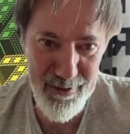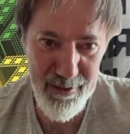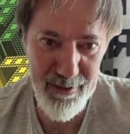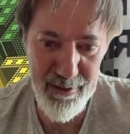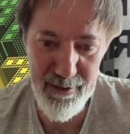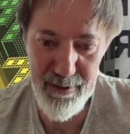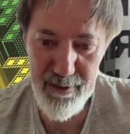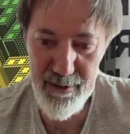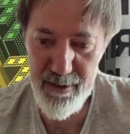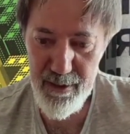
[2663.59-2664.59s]

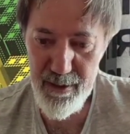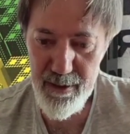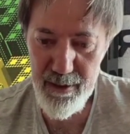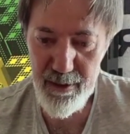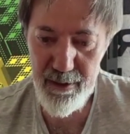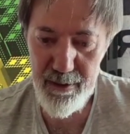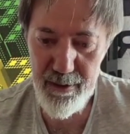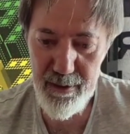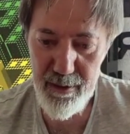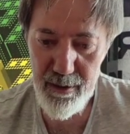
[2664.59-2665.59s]

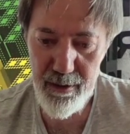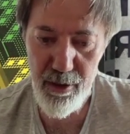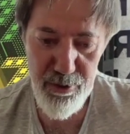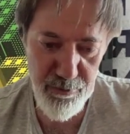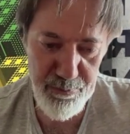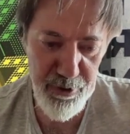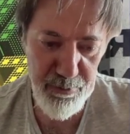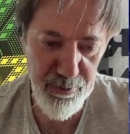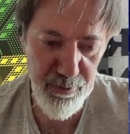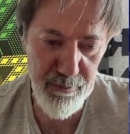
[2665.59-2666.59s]
and loads of
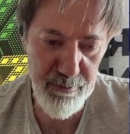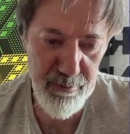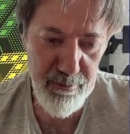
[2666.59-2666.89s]
people